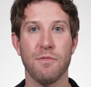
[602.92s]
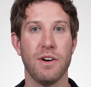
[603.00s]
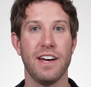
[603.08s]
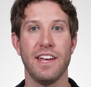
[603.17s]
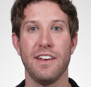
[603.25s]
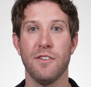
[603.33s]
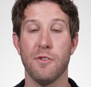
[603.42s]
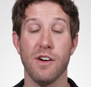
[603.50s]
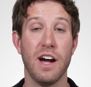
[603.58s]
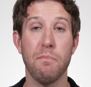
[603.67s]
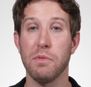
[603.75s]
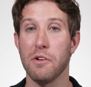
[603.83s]
one
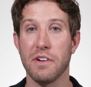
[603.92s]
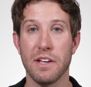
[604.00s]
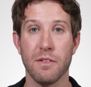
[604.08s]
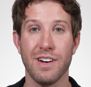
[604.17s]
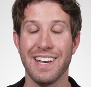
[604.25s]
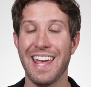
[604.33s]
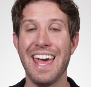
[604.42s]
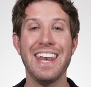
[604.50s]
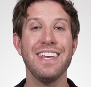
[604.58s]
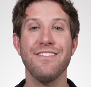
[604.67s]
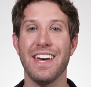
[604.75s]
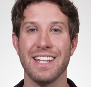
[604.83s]
or uploading one.
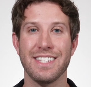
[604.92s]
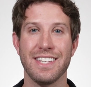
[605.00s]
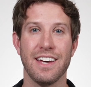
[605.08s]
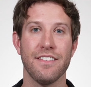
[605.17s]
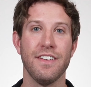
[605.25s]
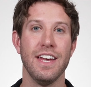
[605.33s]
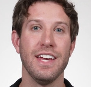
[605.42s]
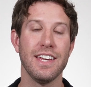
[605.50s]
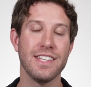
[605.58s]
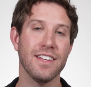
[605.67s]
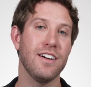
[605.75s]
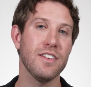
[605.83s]
Any of that stuff
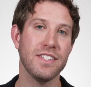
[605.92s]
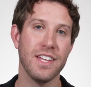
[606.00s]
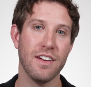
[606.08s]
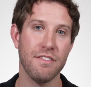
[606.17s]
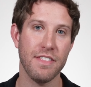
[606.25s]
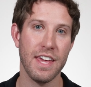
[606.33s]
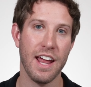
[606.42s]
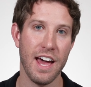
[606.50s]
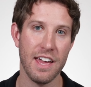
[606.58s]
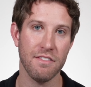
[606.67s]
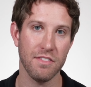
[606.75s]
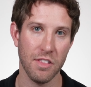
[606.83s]
is all stuff that
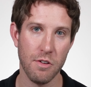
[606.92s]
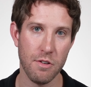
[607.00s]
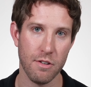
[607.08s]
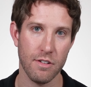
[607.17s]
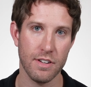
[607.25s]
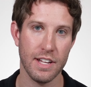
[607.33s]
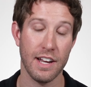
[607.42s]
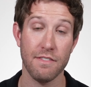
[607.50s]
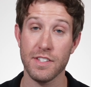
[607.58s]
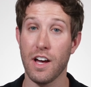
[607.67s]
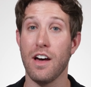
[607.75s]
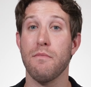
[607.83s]
I've learned and I've
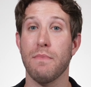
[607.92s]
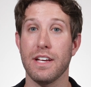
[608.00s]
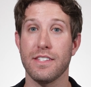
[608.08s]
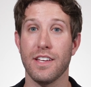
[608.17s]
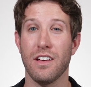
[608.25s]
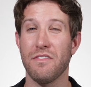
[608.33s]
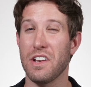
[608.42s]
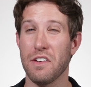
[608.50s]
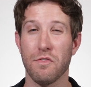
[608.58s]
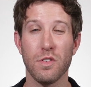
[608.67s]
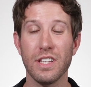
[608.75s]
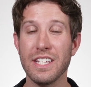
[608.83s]
taught myself, and
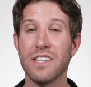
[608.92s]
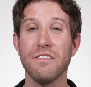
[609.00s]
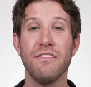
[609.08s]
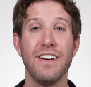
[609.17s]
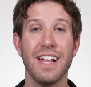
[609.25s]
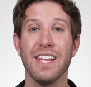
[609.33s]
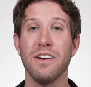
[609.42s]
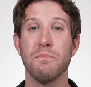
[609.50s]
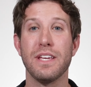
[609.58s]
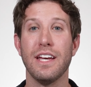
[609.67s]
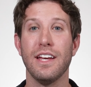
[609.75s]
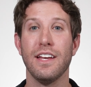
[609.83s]
I've really
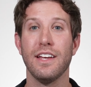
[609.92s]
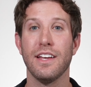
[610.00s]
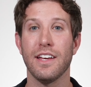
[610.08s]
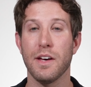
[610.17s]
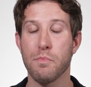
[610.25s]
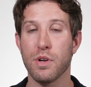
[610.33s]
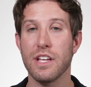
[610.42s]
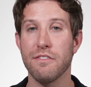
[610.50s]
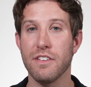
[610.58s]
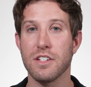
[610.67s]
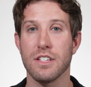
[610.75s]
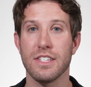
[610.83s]
developed a pretty
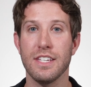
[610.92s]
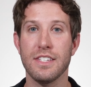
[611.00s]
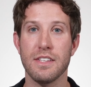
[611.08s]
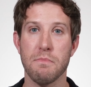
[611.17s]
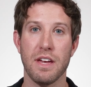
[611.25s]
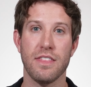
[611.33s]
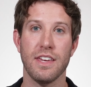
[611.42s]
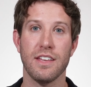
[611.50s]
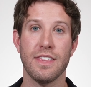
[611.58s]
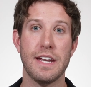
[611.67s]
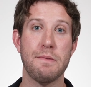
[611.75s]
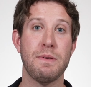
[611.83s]
efficient system, I think,
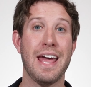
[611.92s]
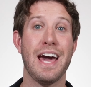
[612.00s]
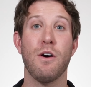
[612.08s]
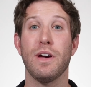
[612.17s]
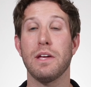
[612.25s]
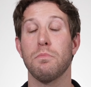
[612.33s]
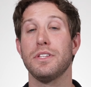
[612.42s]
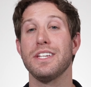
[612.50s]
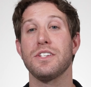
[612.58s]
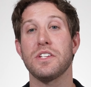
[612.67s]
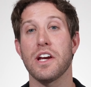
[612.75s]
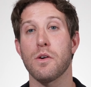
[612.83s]
that I'm now able to
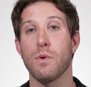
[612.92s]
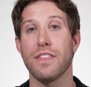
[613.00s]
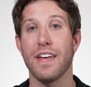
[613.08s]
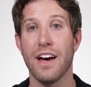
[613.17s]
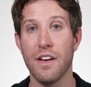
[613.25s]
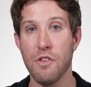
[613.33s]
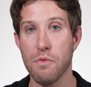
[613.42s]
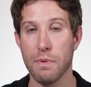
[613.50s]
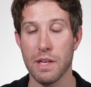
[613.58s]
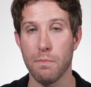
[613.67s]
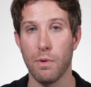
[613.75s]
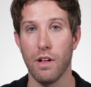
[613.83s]
share with other
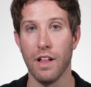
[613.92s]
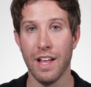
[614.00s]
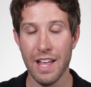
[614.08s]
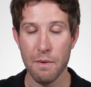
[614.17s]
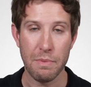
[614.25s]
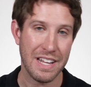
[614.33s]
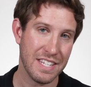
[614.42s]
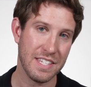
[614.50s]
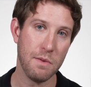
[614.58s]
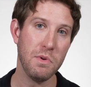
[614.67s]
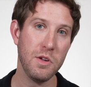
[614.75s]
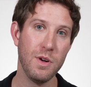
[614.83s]
people. But as
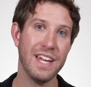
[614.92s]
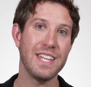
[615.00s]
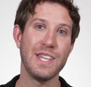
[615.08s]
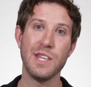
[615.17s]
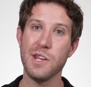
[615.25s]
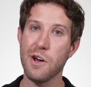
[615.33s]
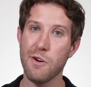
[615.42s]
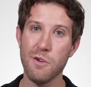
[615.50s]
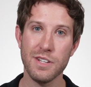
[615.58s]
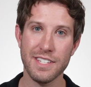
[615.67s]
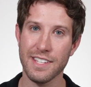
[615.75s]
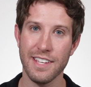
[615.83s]
someone who had no
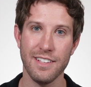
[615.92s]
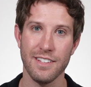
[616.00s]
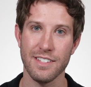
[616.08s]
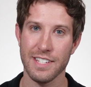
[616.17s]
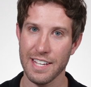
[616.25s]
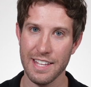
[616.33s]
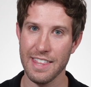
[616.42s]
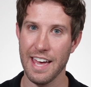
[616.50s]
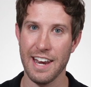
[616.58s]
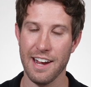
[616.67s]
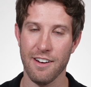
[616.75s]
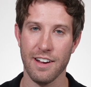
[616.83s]
skills in
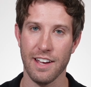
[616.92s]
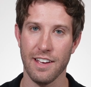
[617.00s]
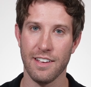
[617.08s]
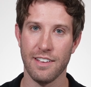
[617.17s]
that area,